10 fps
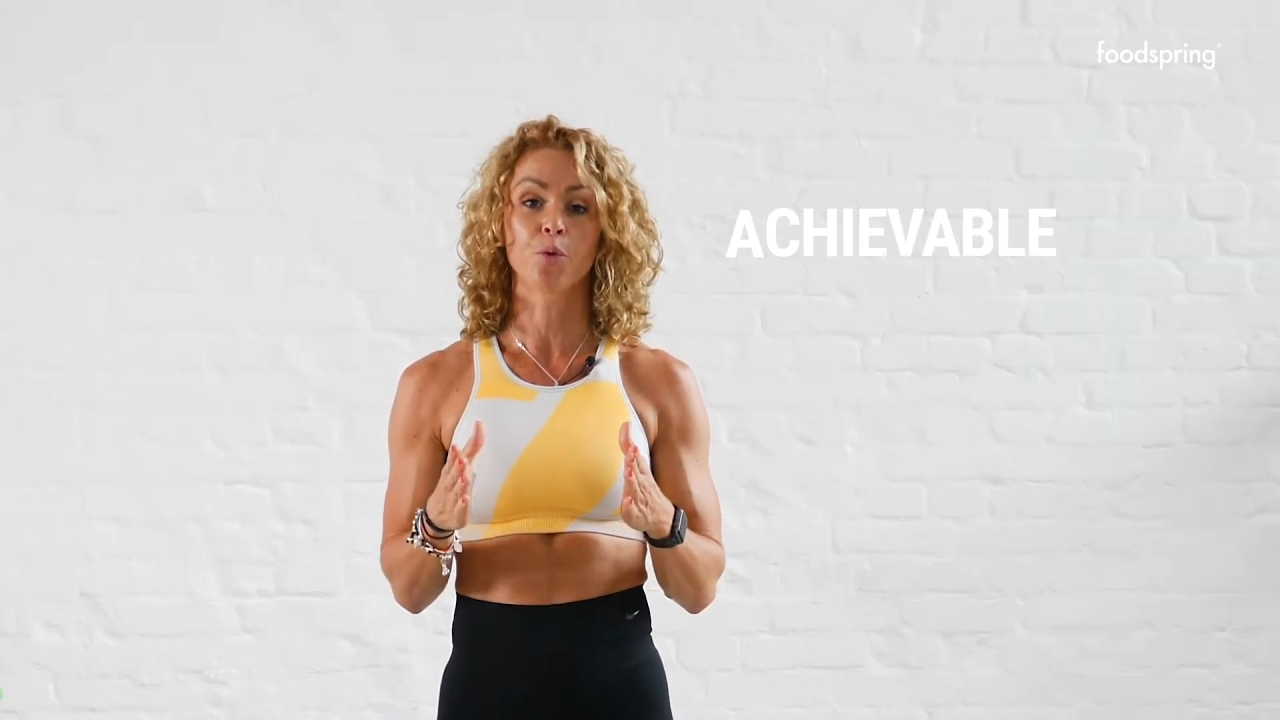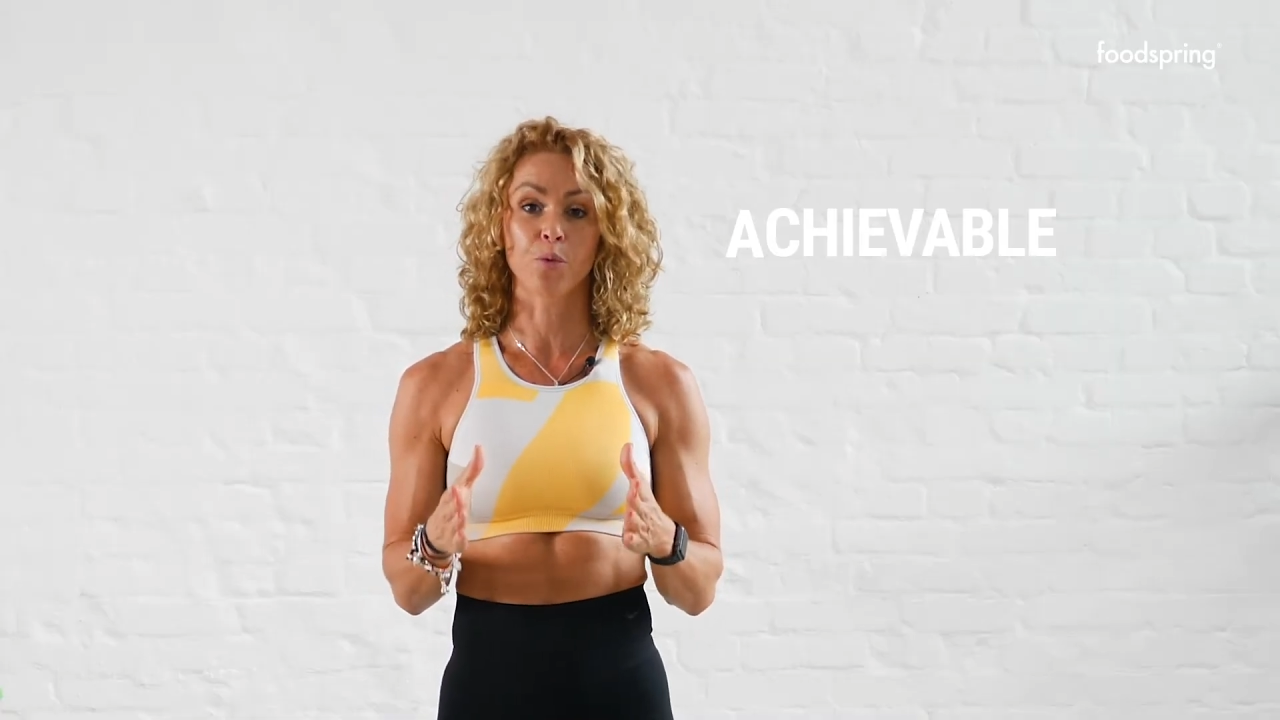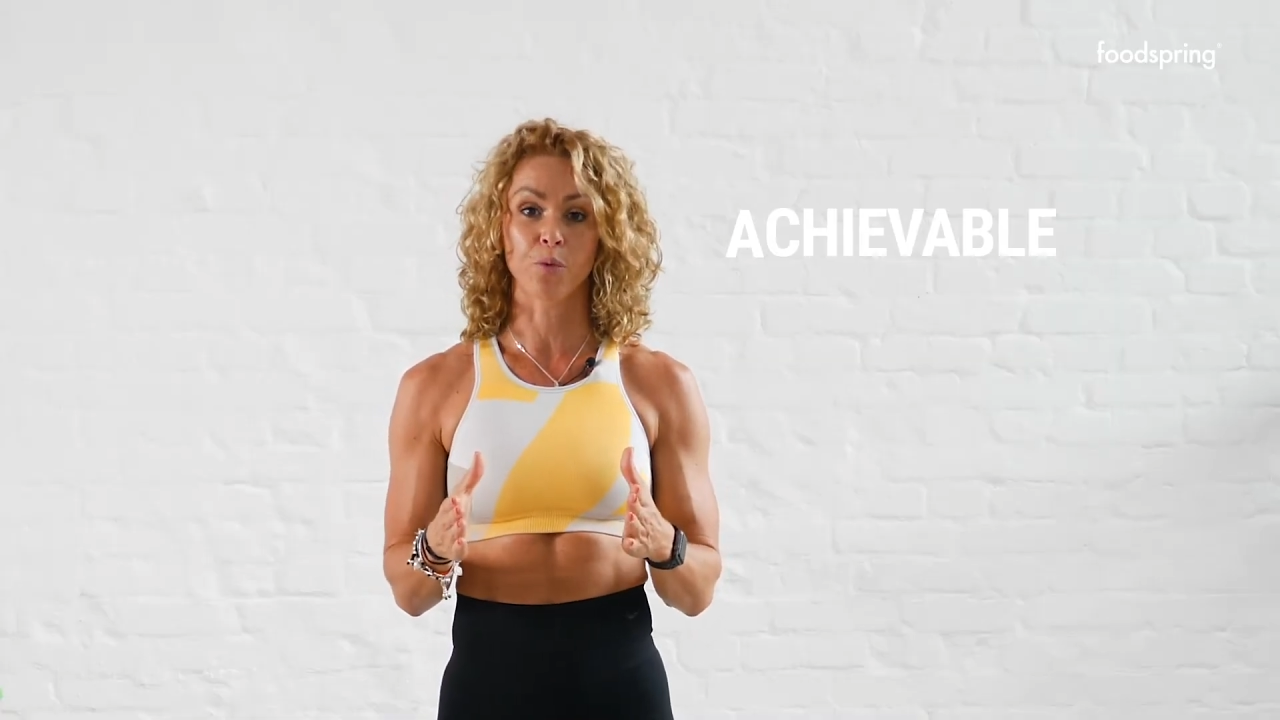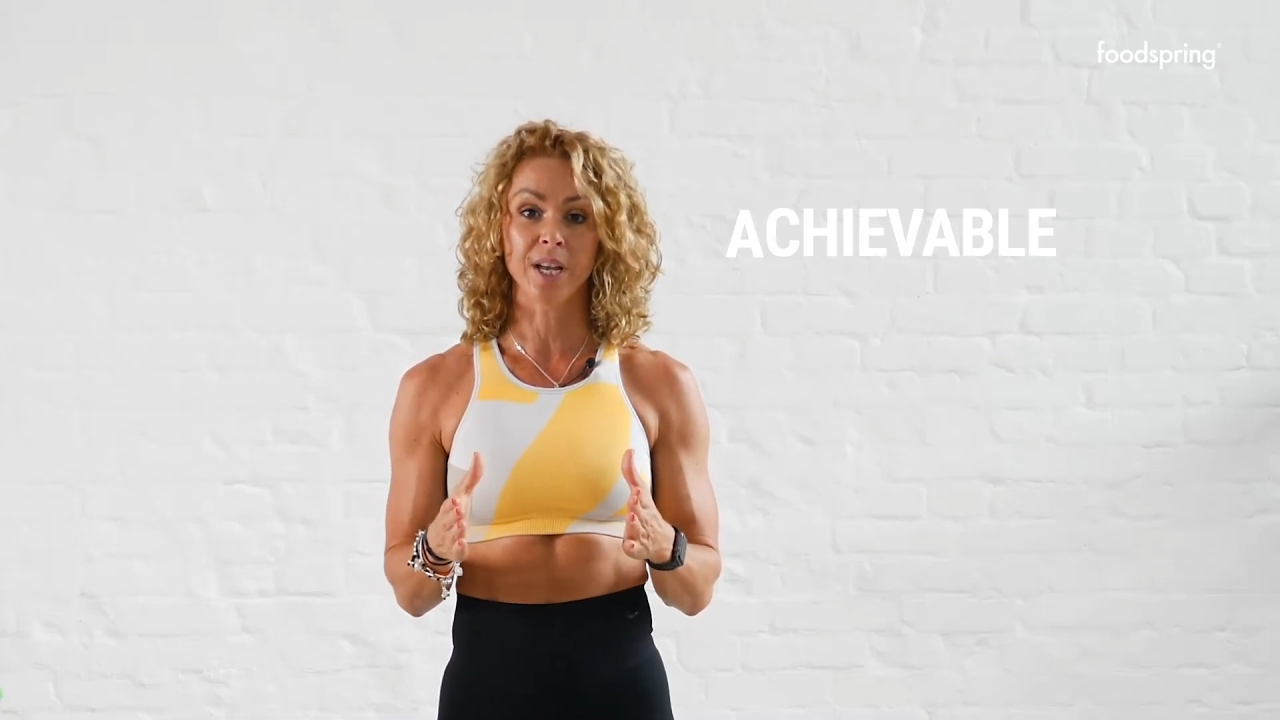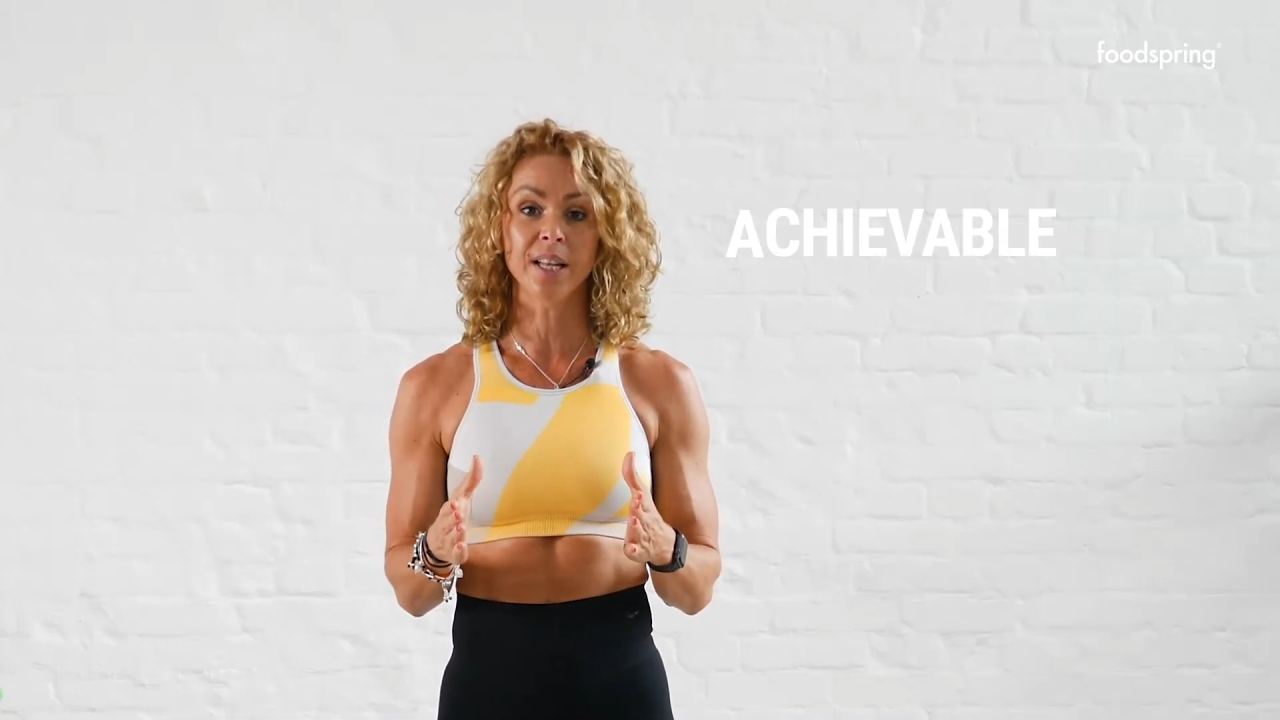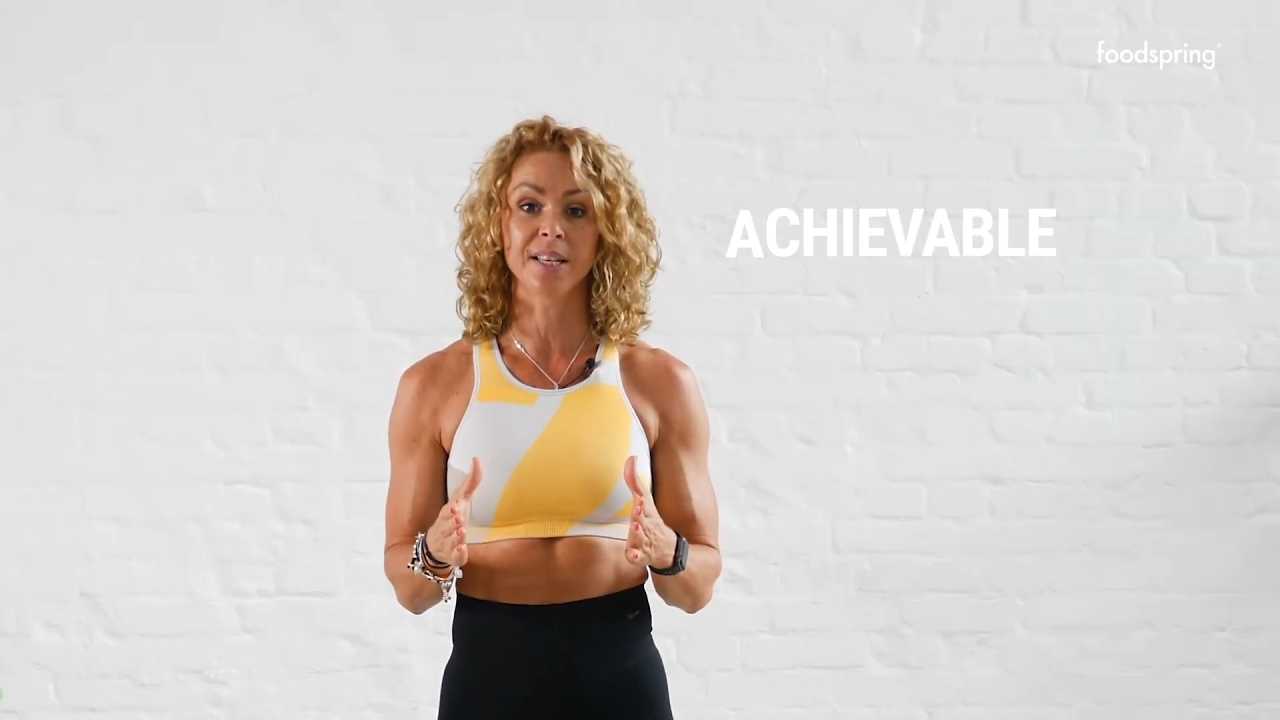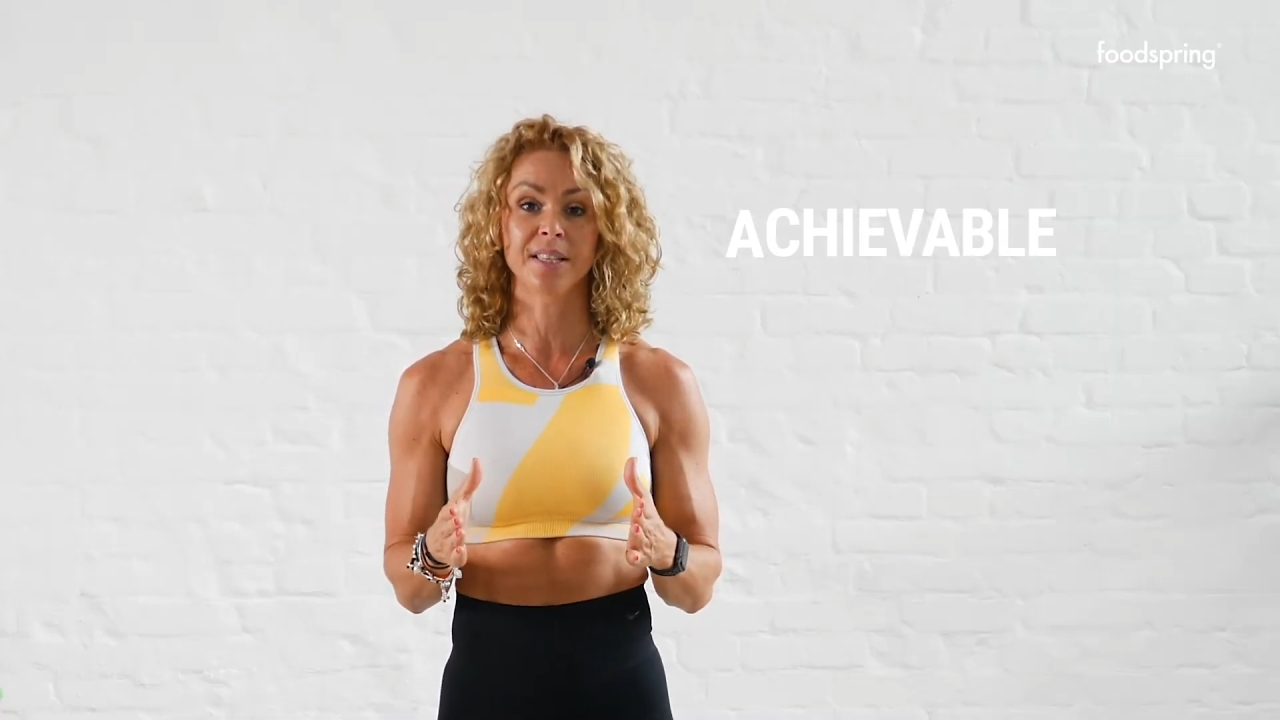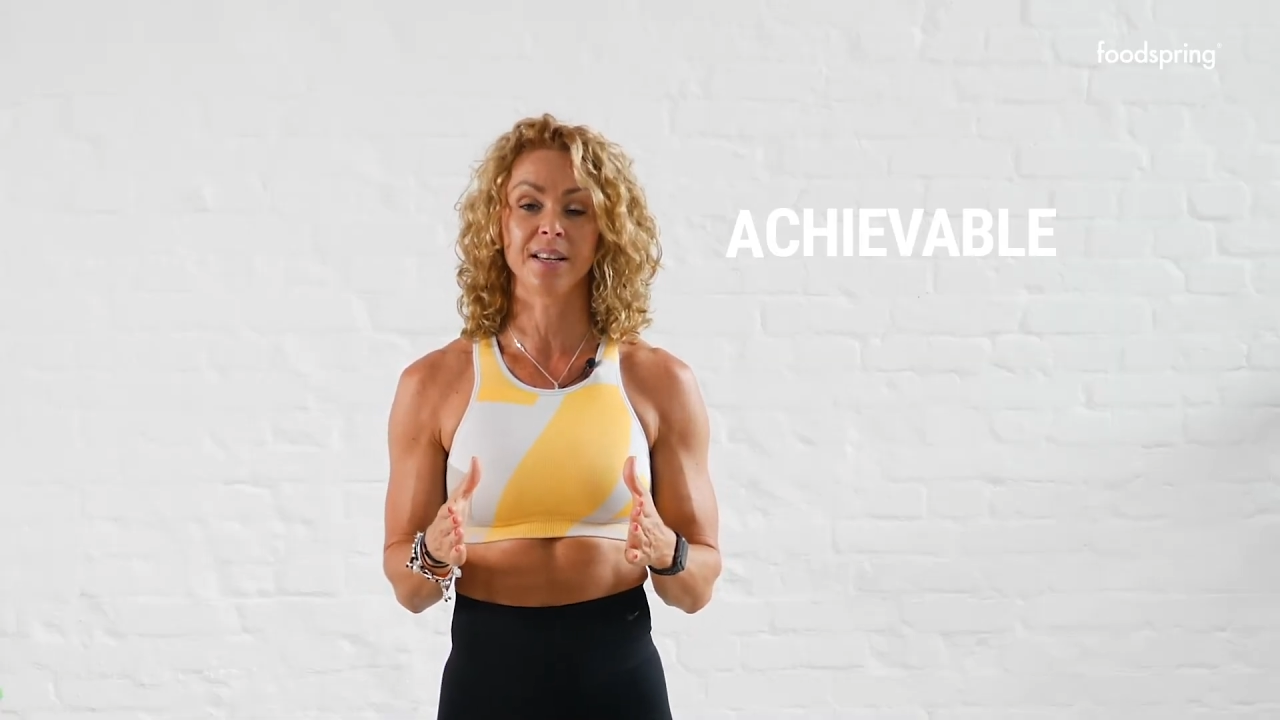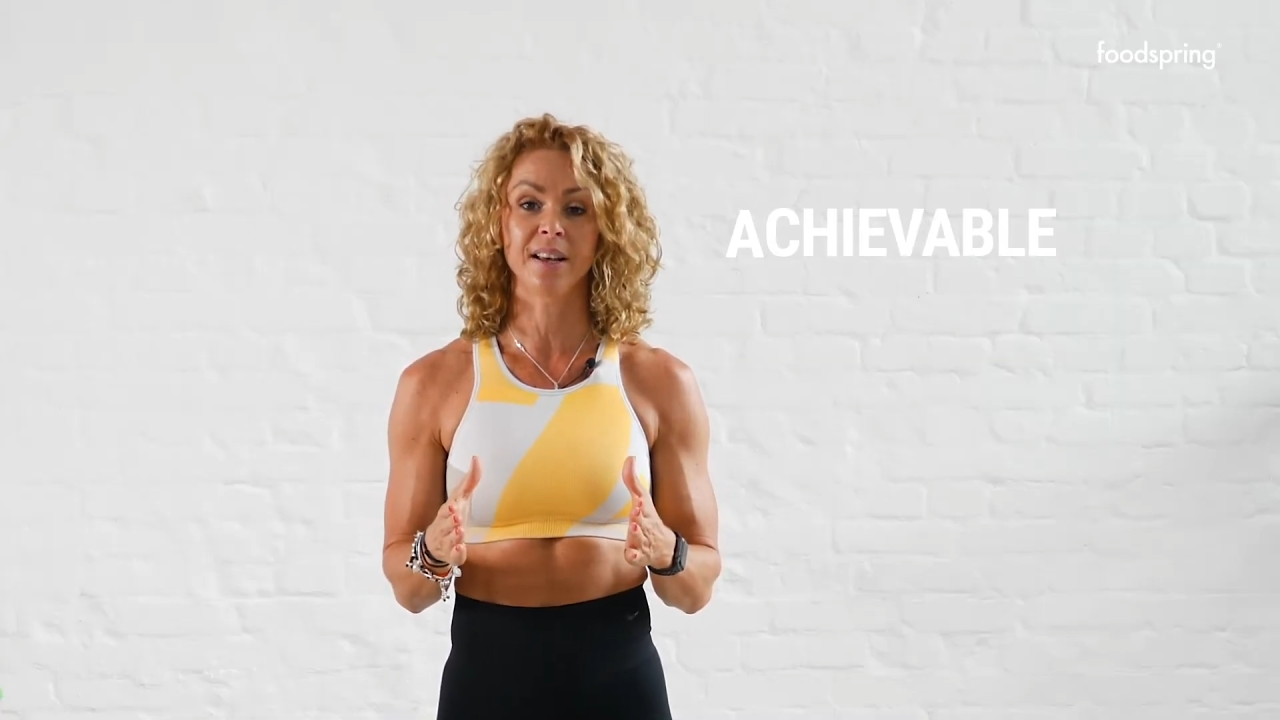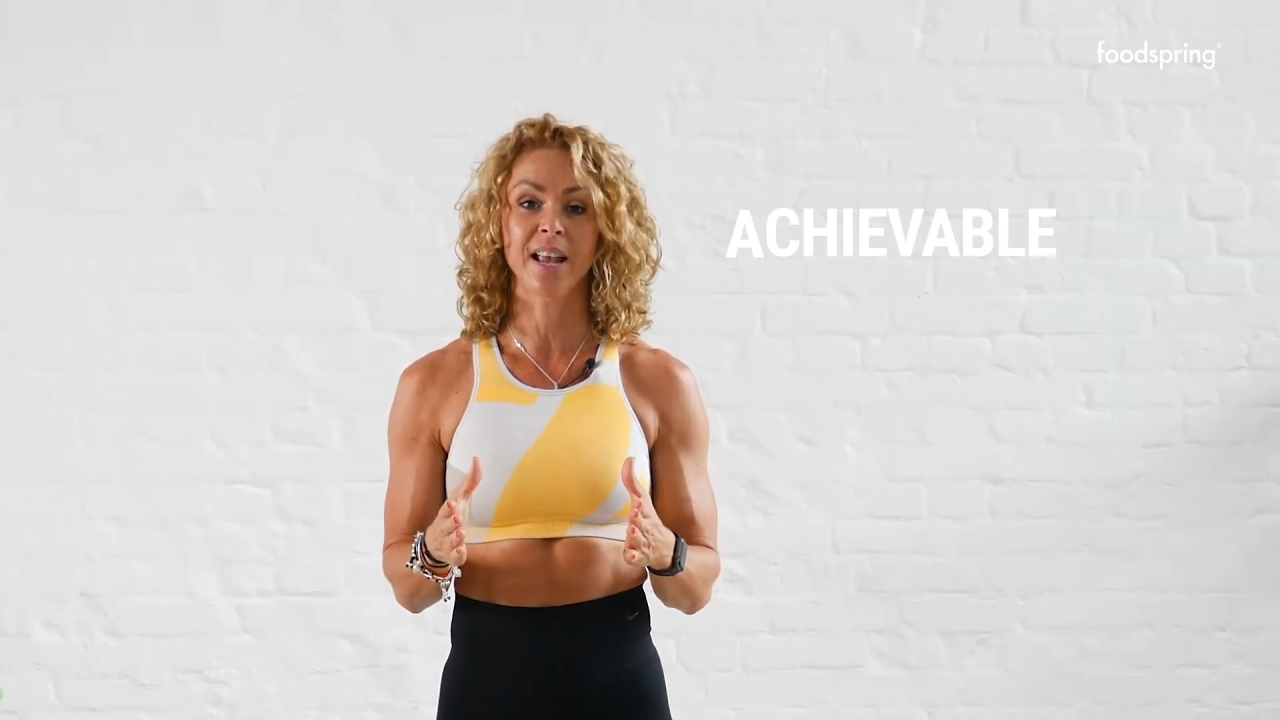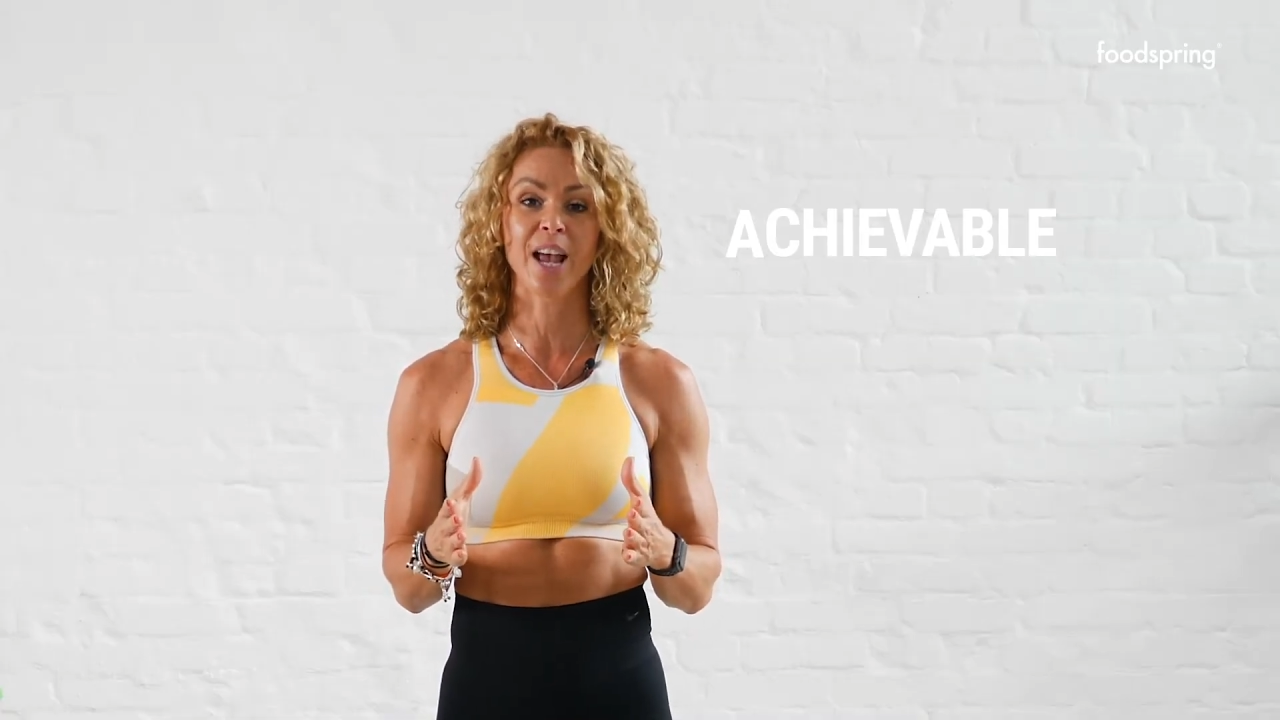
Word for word: realistic